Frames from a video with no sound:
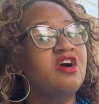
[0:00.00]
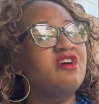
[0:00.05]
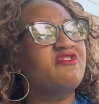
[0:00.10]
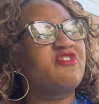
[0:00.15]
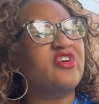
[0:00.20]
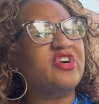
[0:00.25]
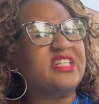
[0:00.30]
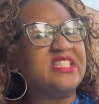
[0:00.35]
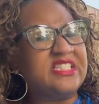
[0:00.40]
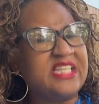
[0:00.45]

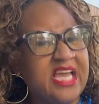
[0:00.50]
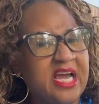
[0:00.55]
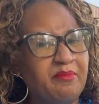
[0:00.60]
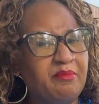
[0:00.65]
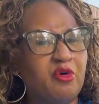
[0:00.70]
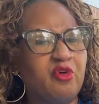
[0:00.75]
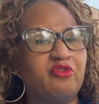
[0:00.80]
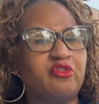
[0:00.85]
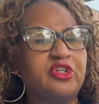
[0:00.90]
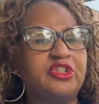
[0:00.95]
For
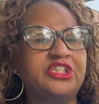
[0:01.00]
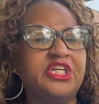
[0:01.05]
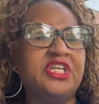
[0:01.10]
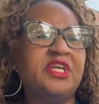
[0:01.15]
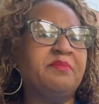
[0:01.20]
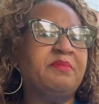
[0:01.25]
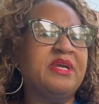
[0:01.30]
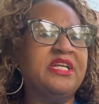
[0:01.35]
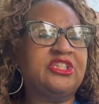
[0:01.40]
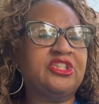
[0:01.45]
example, Virginia
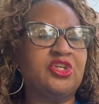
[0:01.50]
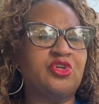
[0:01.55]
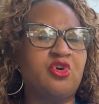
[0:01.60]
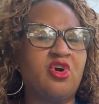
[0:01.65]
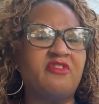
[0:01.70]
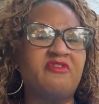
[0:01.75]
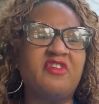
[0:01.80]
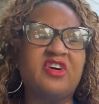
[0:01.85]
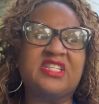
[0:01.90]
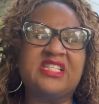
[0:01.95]
Beach and
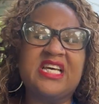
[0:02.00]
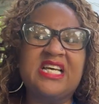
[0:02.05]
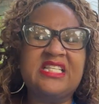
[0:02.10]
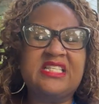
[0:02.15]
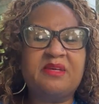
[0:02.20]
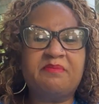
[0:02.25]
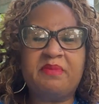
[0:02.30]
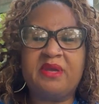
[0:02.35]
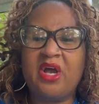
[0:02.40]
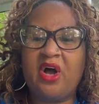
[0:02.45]
Norfolk tend
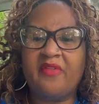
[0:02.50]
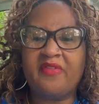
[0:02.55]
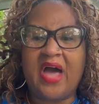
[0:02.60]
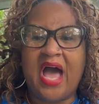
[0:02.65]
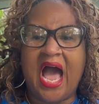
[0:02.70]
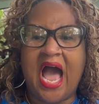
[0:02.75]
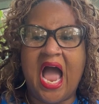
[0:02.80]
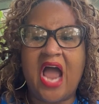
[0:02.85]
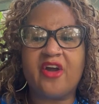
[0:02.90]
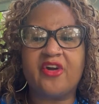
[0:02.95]
to be on the
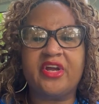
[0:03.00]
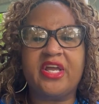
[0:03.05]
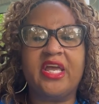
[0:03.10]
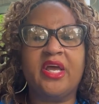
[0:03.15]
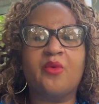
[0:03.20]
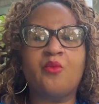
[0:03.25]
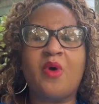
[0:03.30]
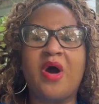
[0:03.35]
higher end,